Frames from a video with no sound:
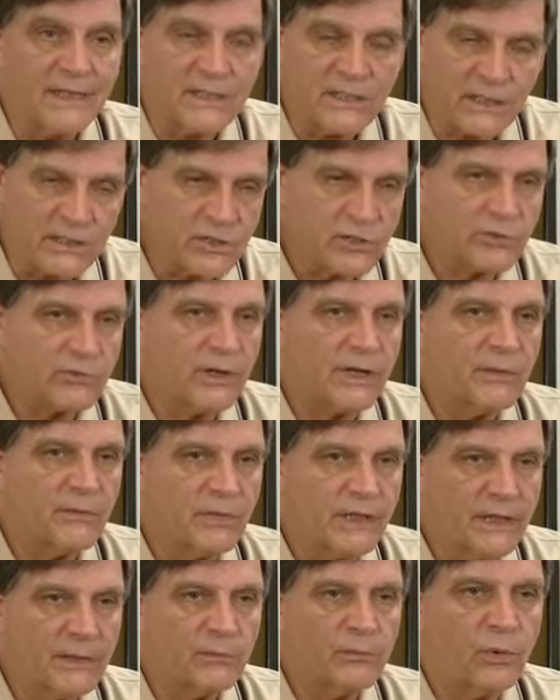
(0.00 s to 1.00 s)
is
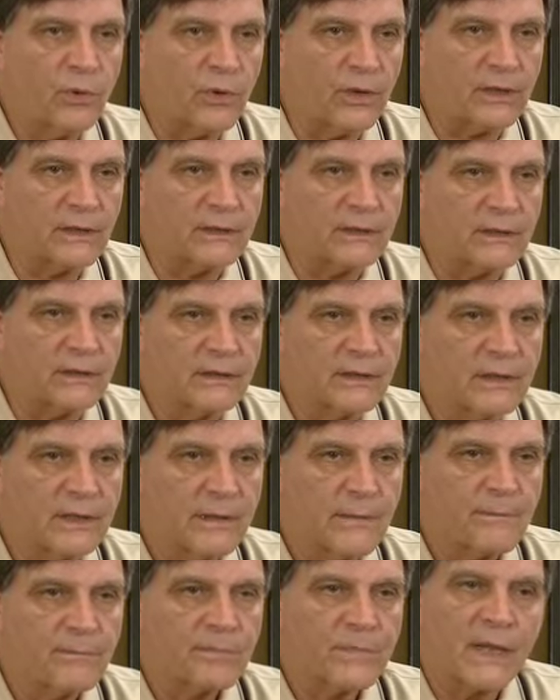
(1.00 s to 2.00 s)
extremely important.
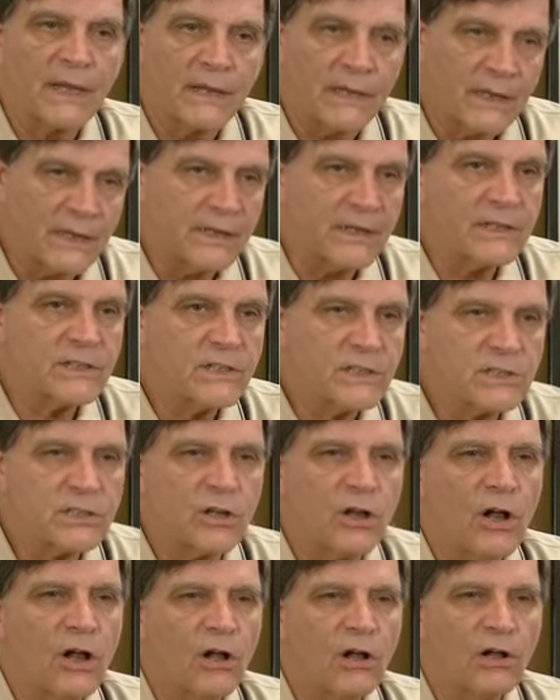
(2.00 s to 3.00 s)
This is
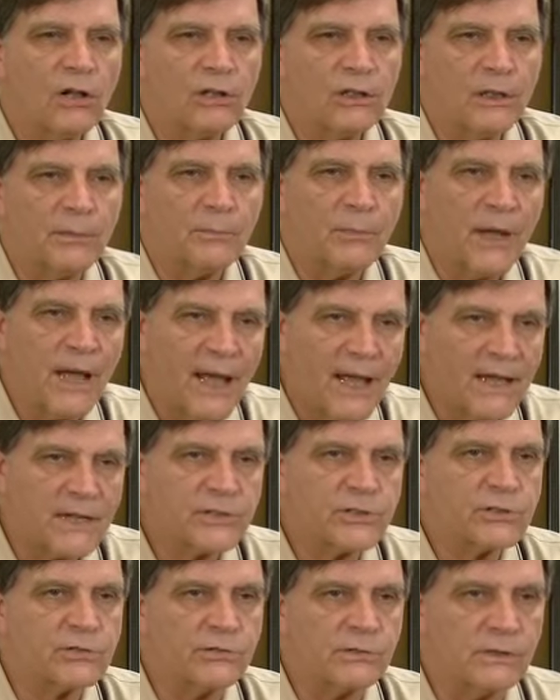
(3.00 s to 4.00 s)
called a
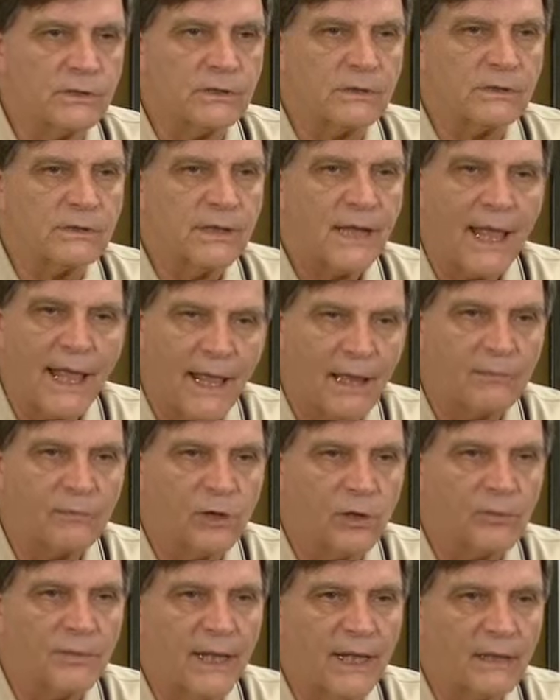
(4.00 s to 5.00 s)
postural
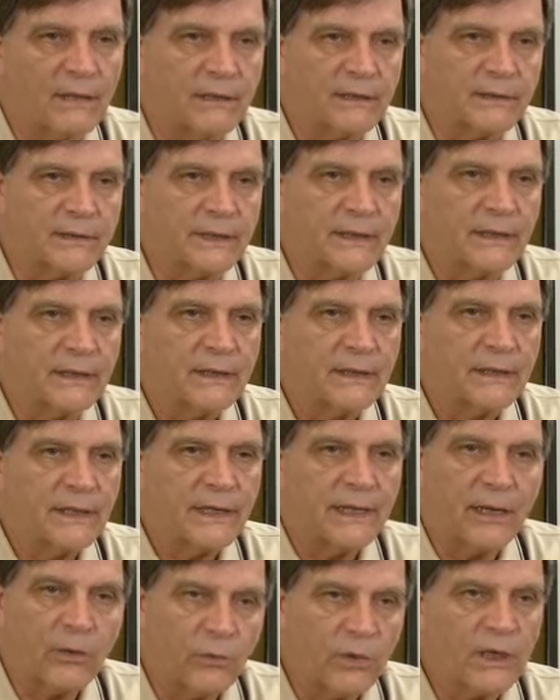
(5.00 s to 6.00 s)
abnormality.
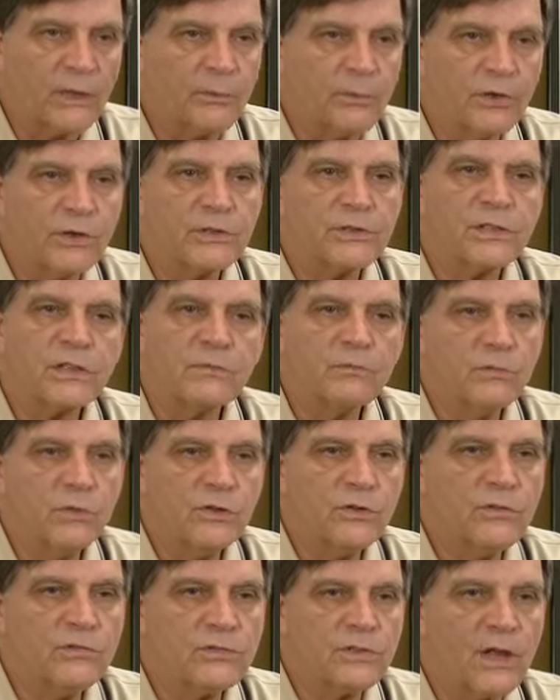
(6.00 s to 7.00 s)
And when a person
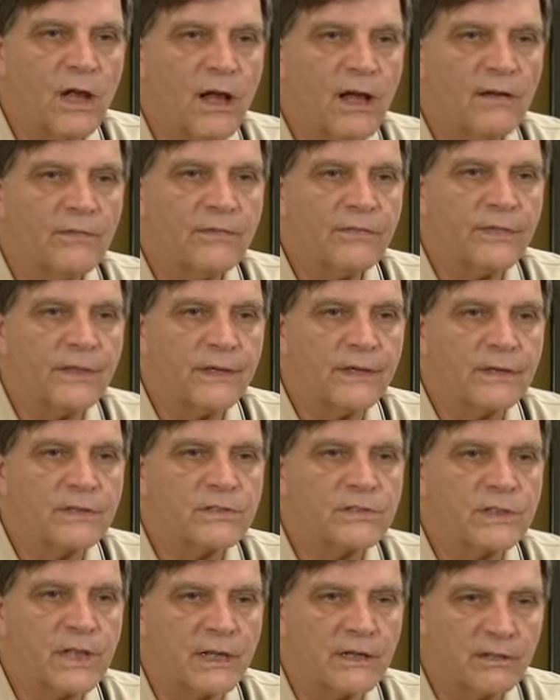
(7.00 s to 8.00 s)
moves off their
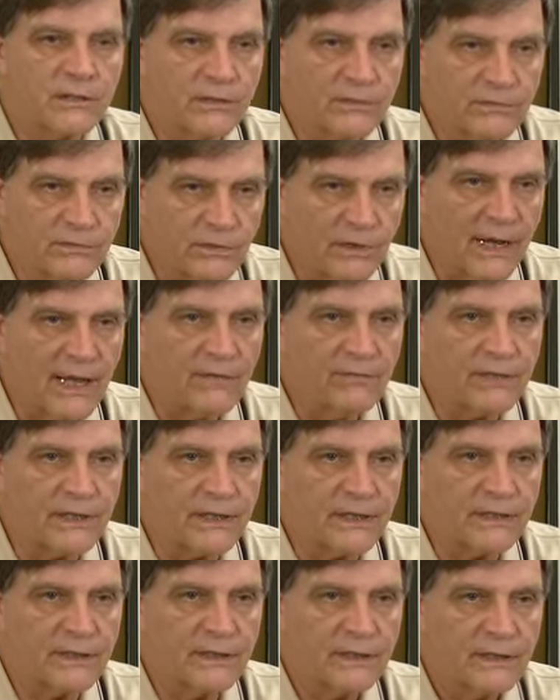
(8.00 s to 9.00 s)
center of
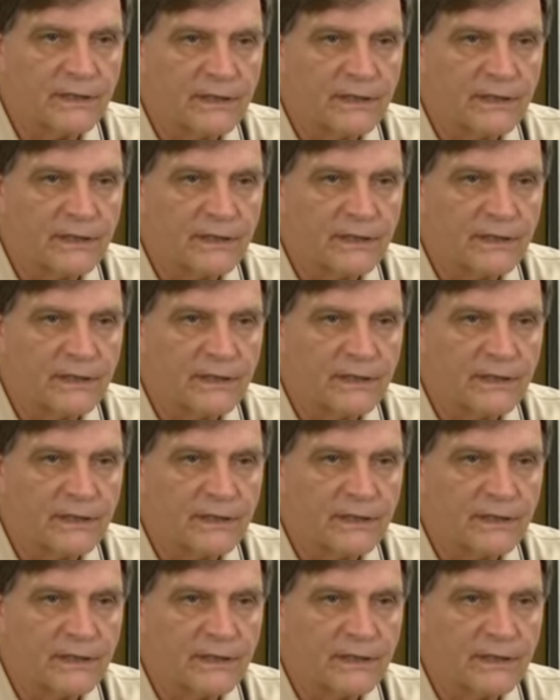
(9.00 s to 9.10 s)
gravity,